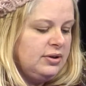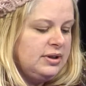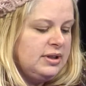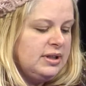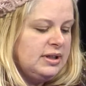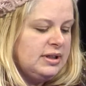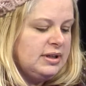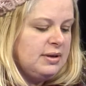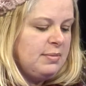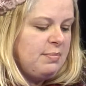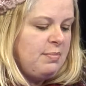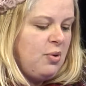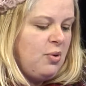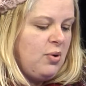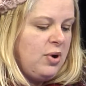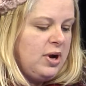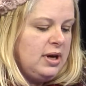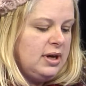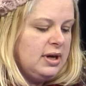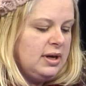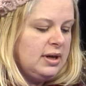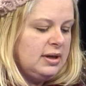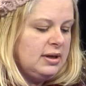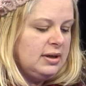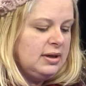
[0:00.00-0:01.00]

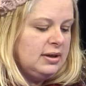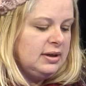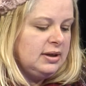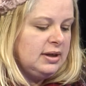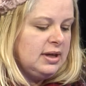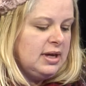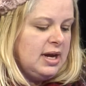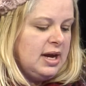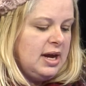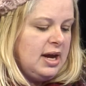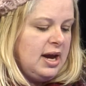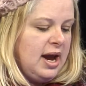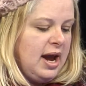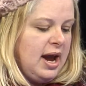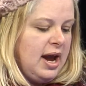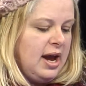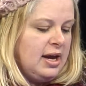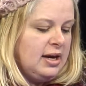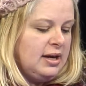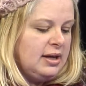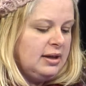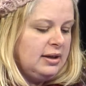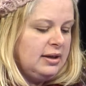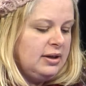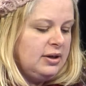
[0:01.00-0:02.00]
disappointed
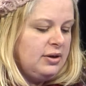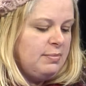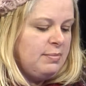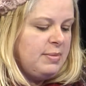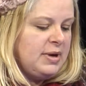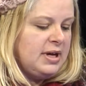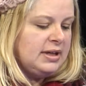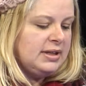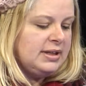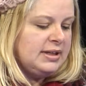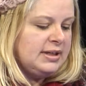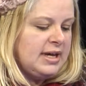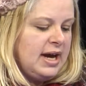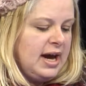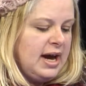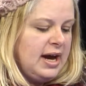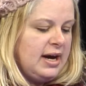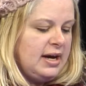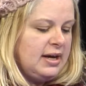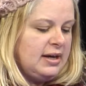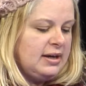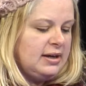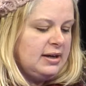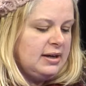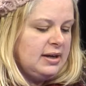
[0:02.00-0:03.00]
and a little bit
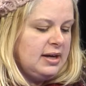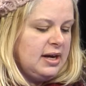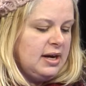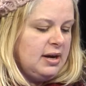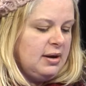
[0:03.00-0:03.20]
sad,